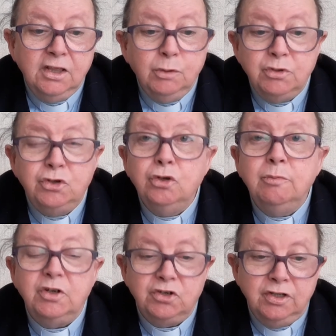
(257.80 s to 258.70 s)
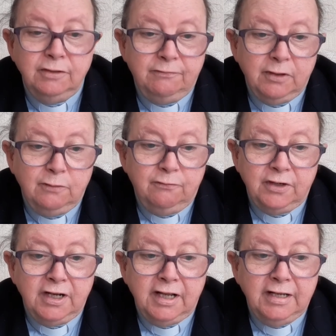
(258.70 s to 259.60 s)
There was too much in the film for
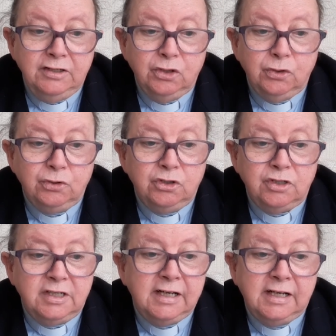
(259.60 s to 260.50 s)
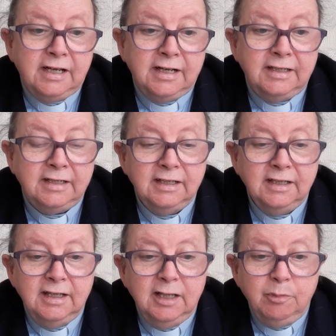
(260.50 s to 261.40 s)
a nine year old to take in,
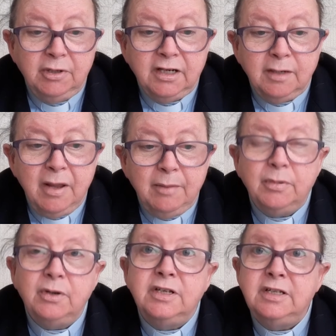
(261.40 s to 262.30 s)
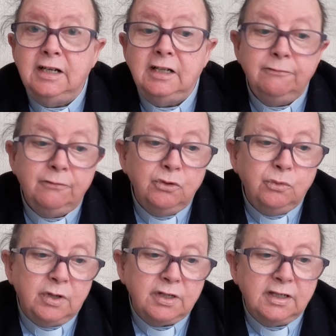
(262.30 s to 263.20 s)
but I remember the telephone
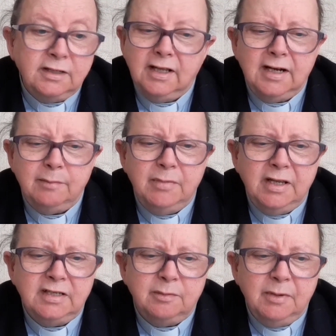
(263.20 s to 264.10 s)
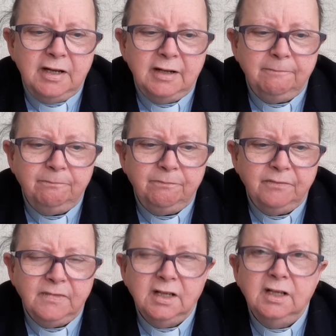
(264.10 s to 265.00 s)
working, that amazed me.
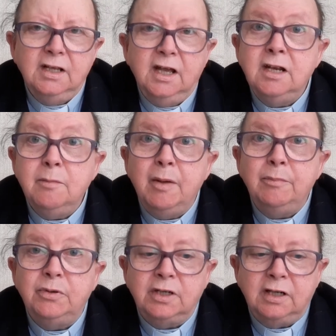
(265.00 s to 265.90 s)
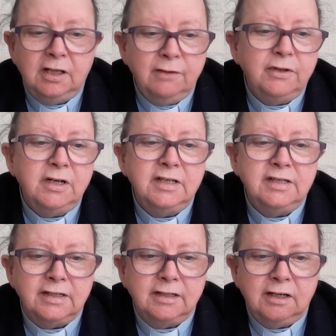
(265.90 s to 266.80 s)
I remember the
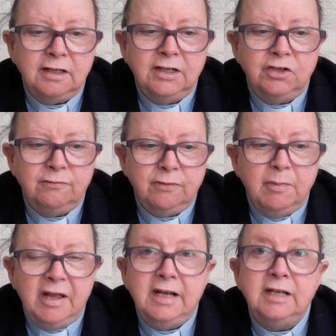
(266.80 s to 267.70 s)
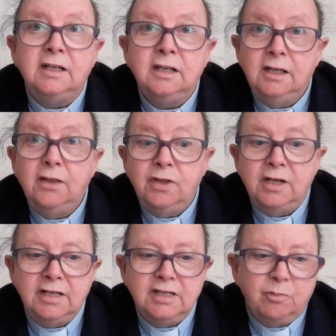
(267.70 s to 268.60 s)
cleverness and courage of the men
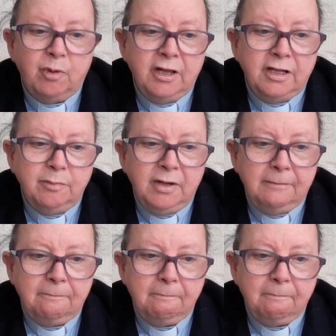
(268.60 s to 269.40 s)
that inspired me.